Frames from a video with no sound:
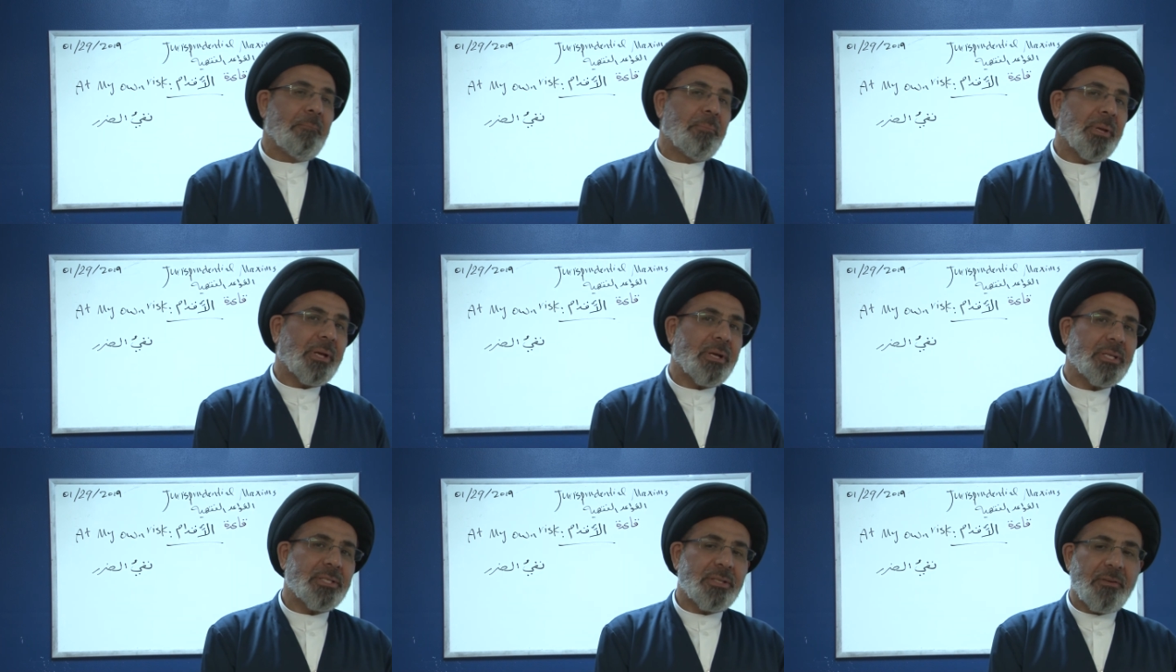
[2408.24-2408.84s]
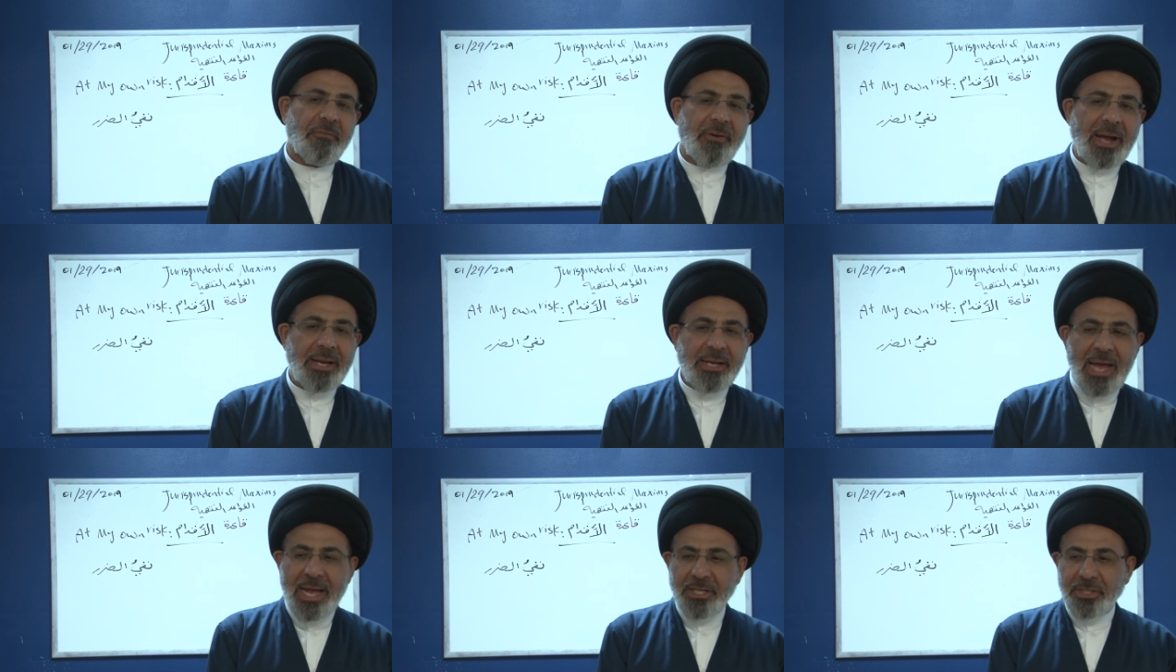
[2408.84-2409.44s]
Because the
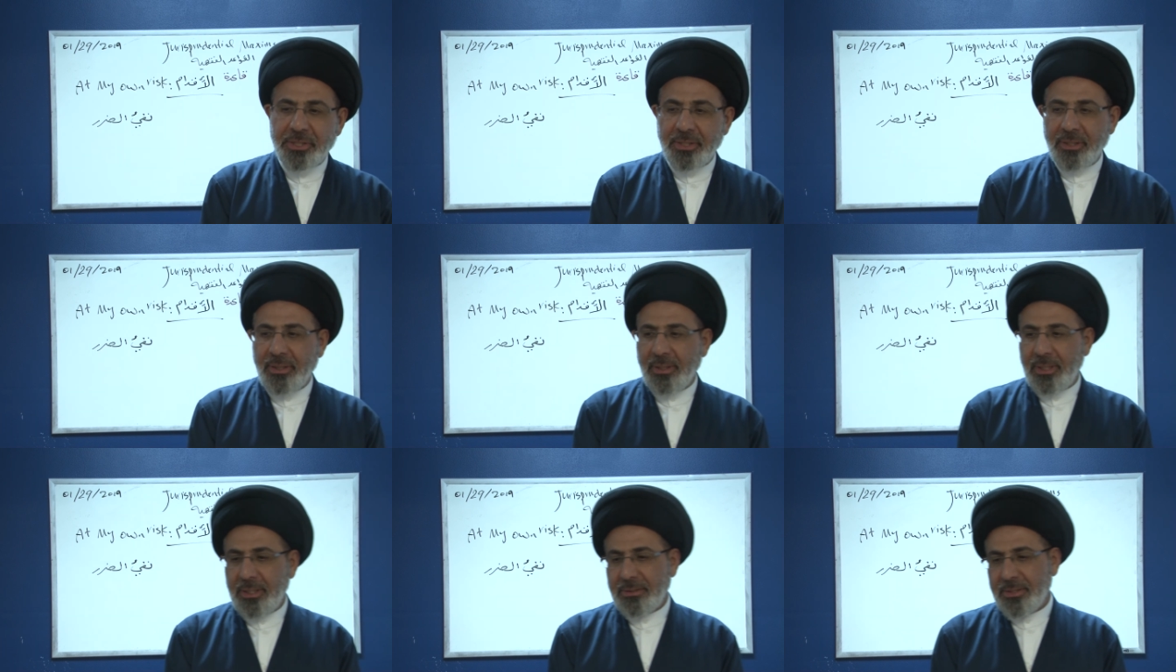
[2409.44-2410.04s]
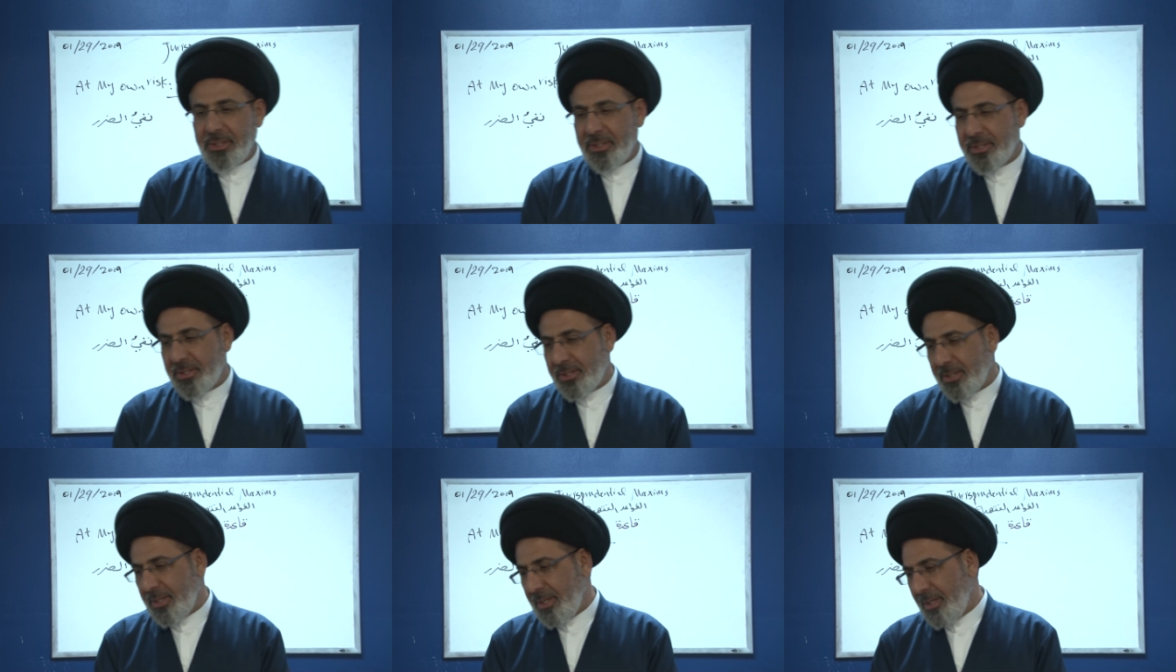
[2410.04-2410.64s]
financial, it is,